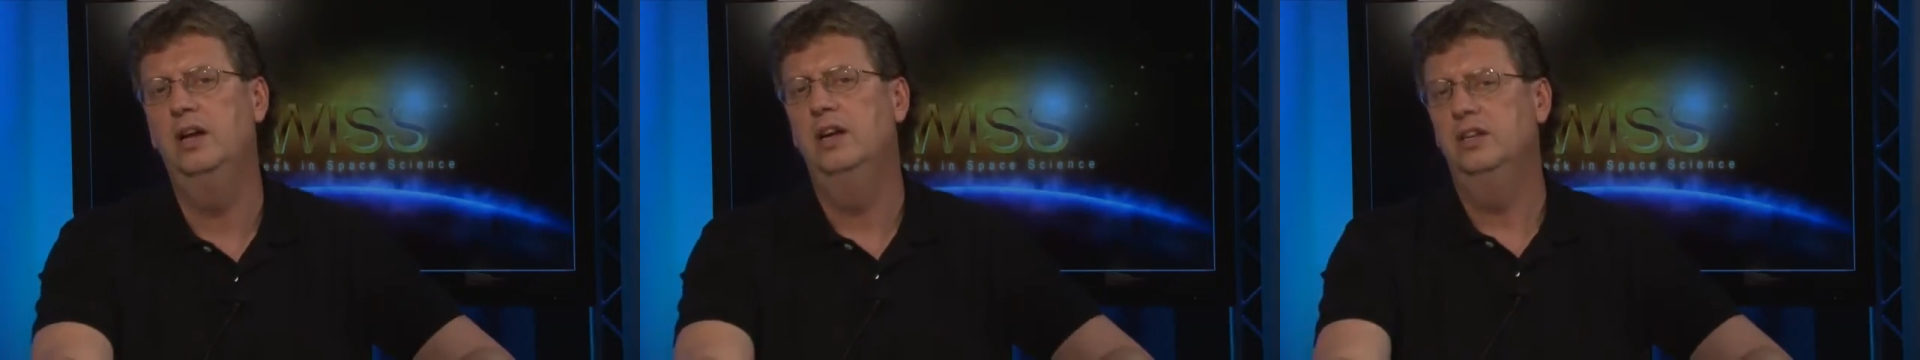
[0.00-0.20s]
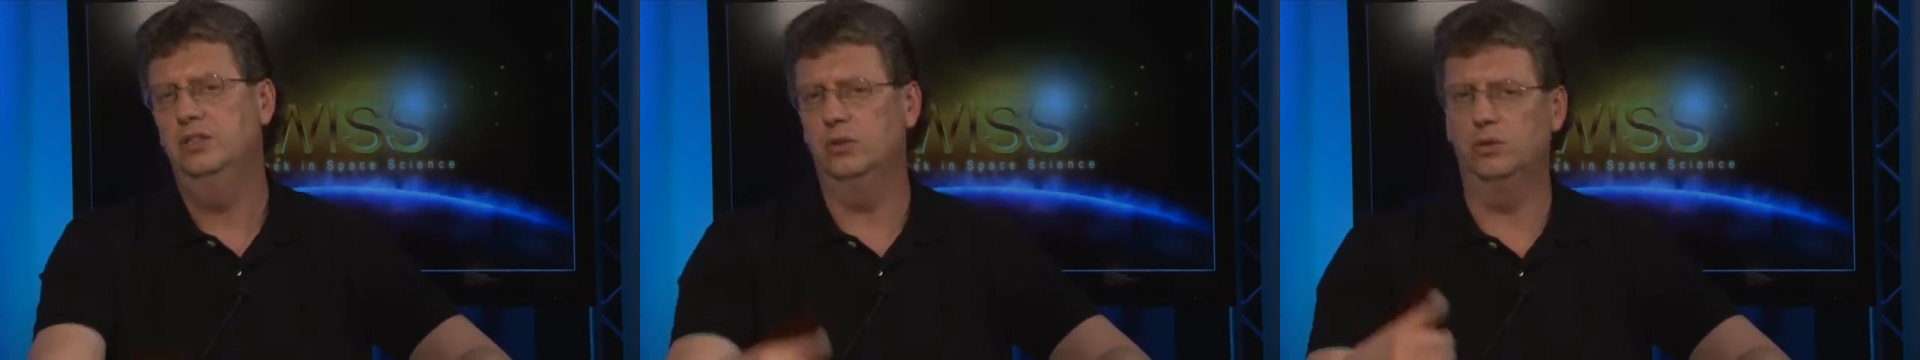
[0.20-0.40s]

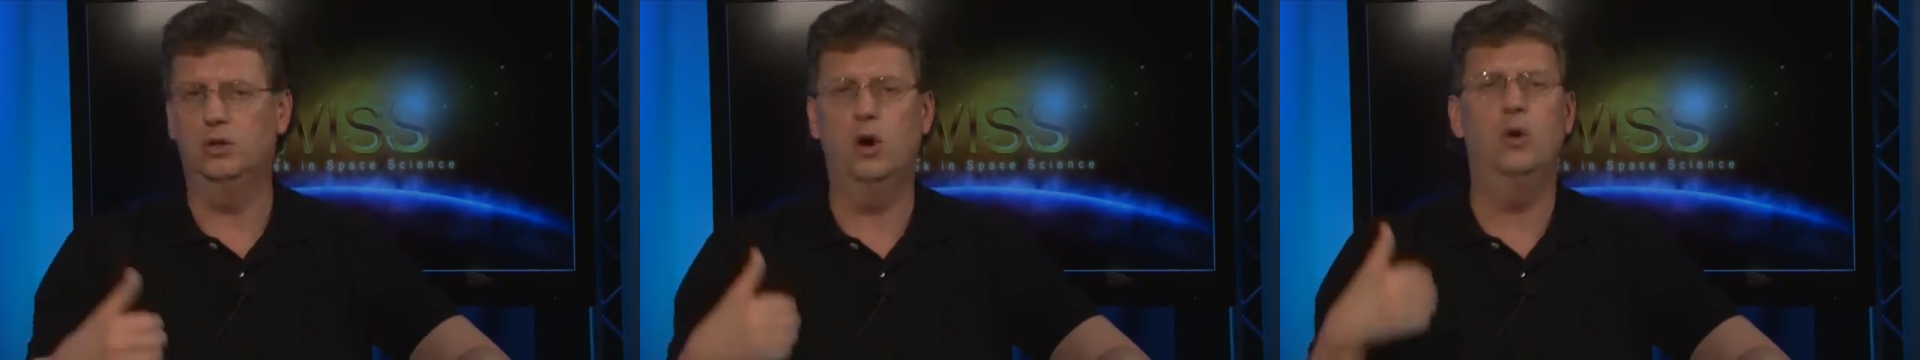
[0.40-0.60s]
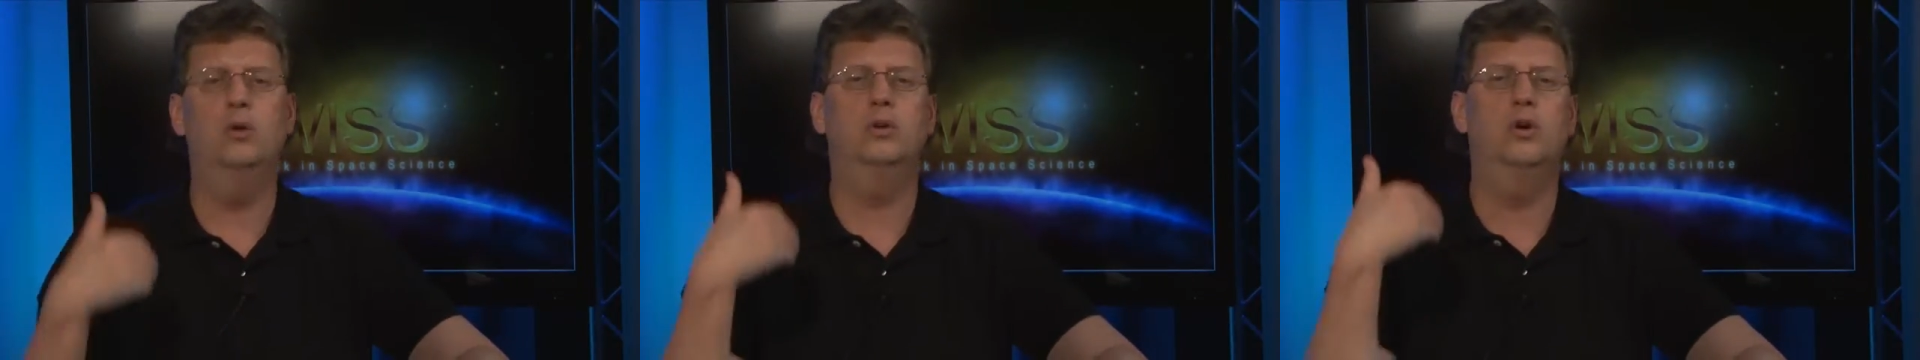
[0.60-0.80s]
So
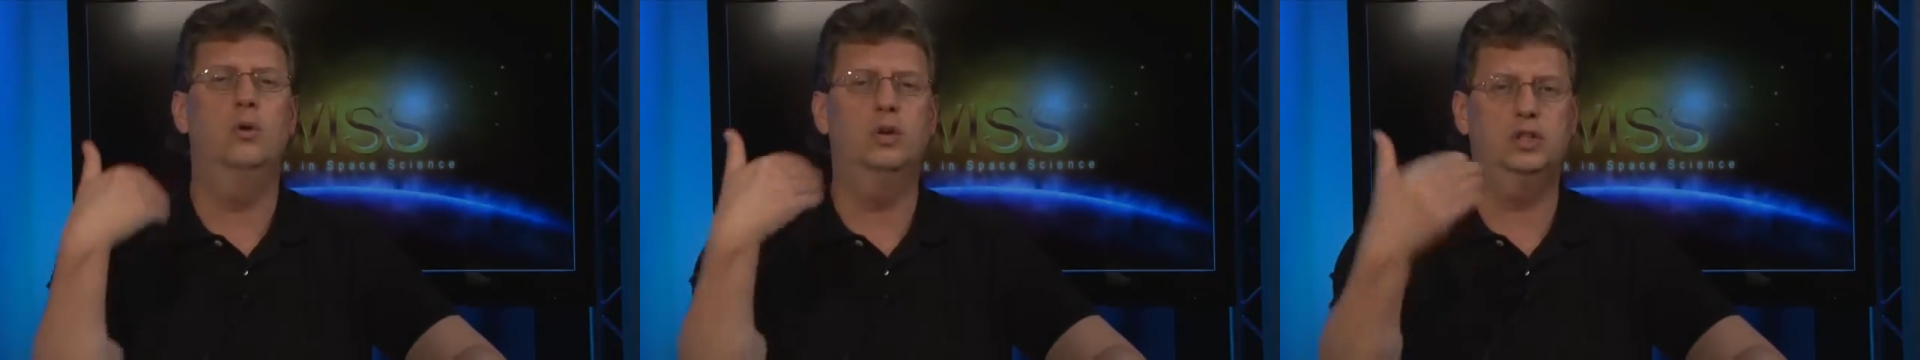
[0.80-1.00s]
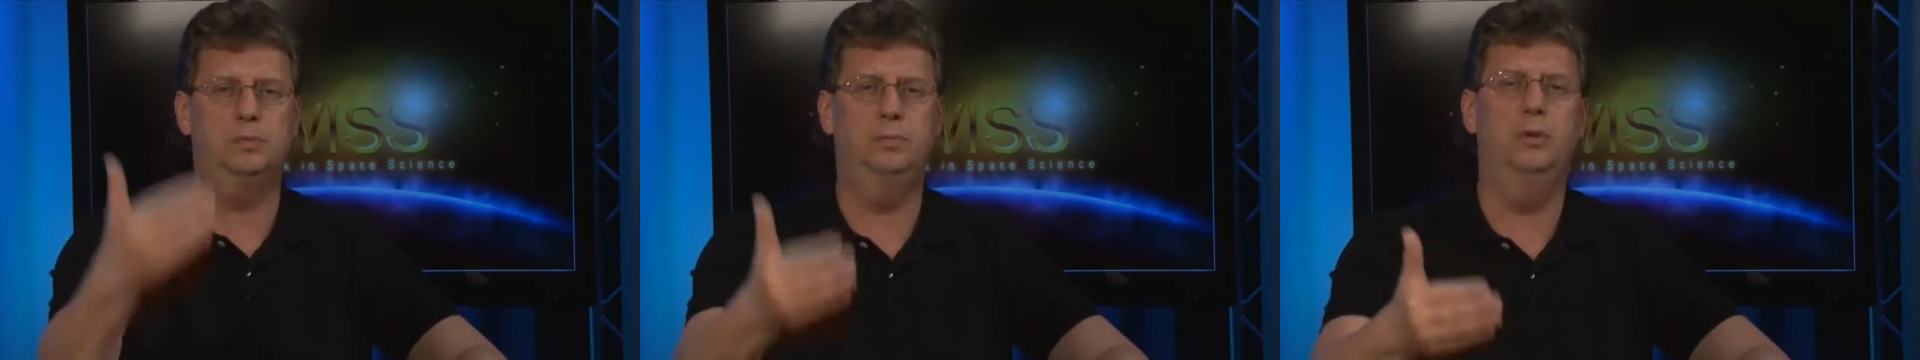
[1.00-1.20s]
go, go
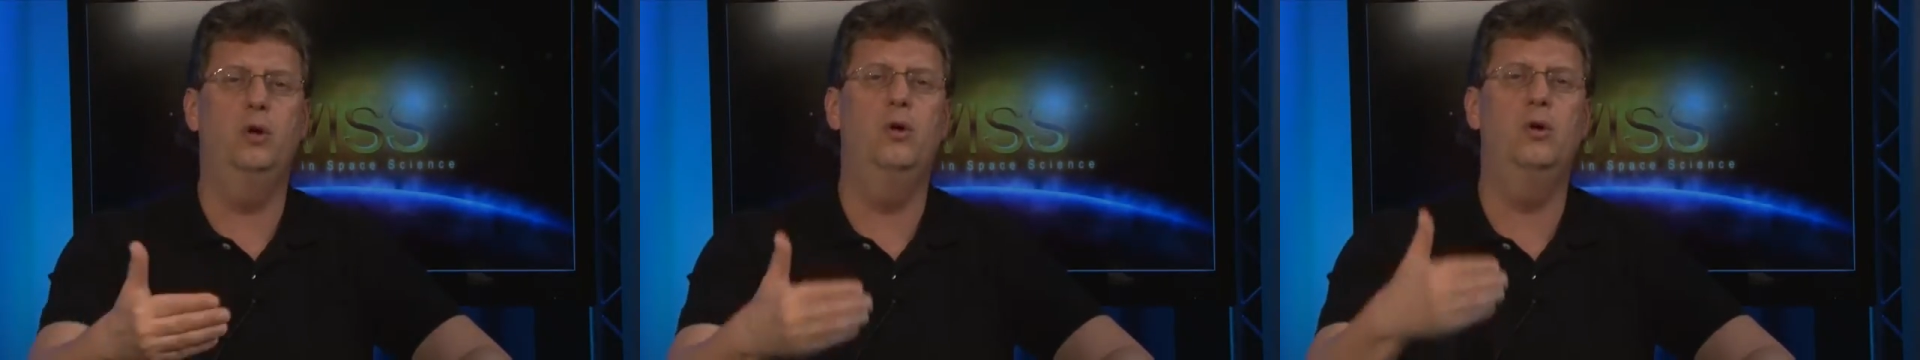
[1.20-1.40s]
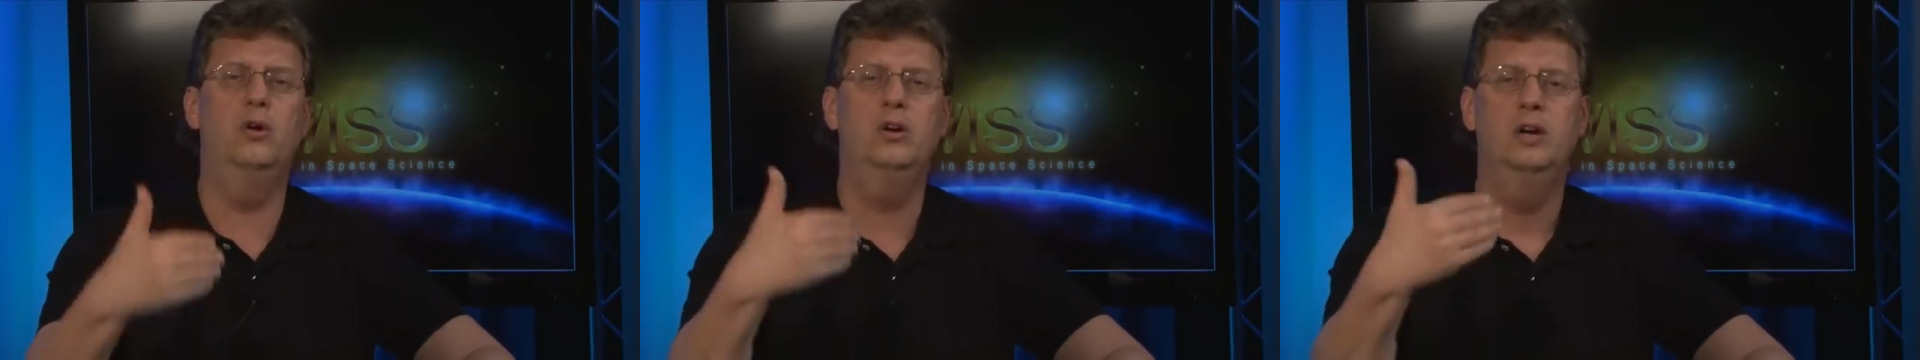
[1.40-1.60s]

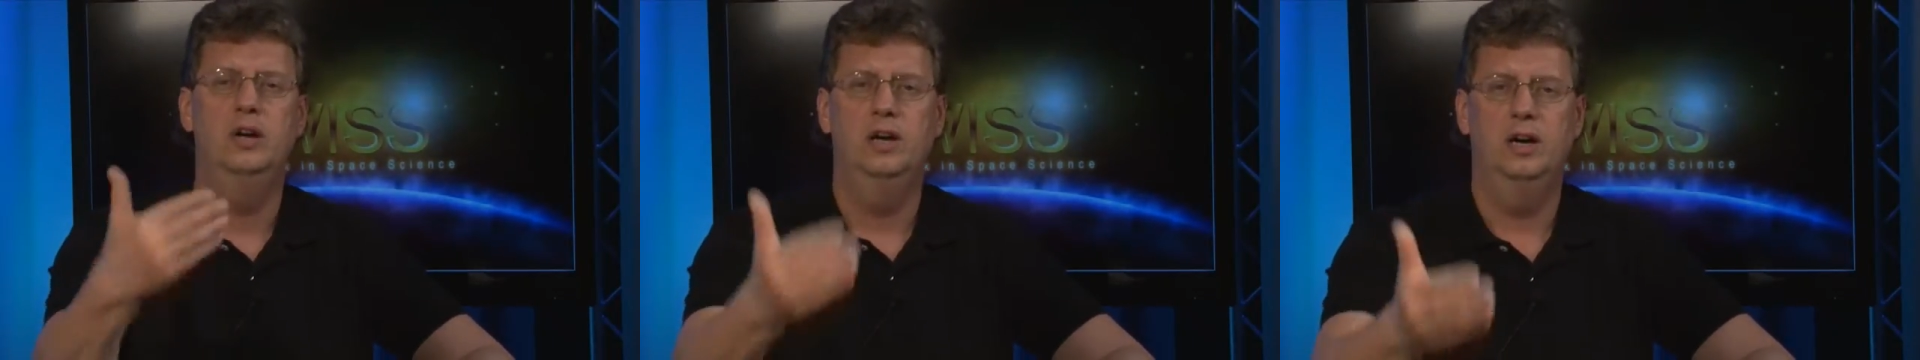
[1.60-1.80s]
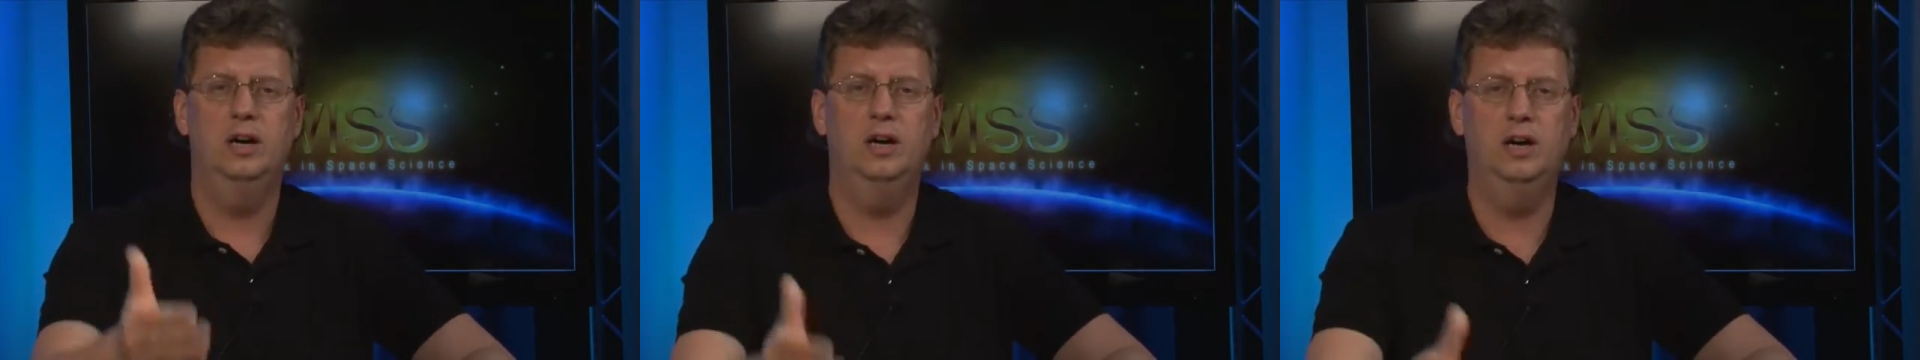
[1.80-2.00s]
explore
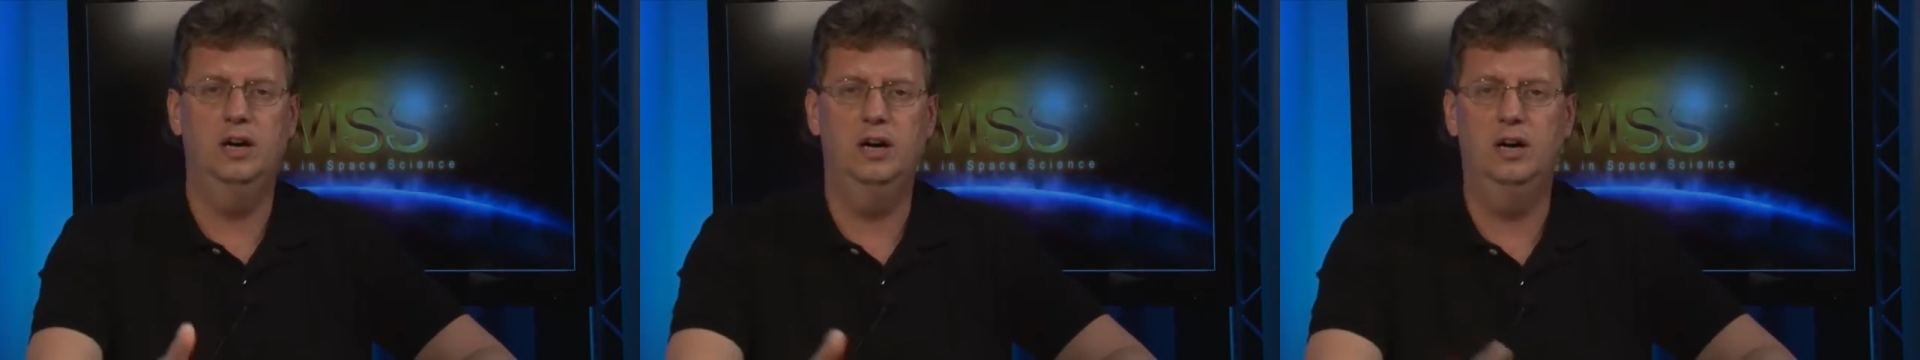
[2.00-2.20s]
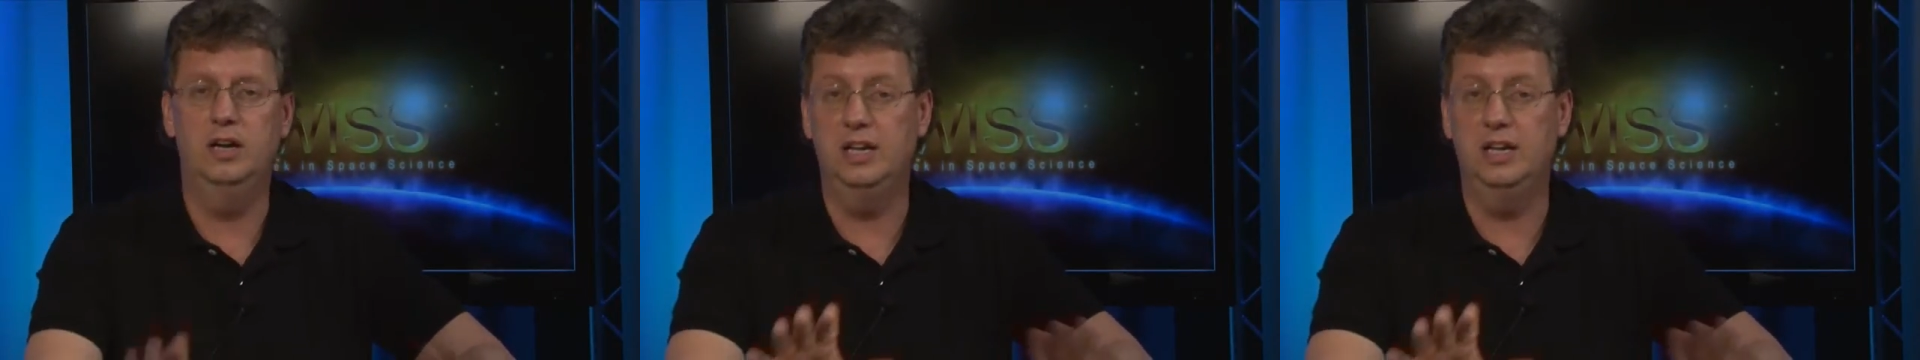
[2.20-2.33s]
uh,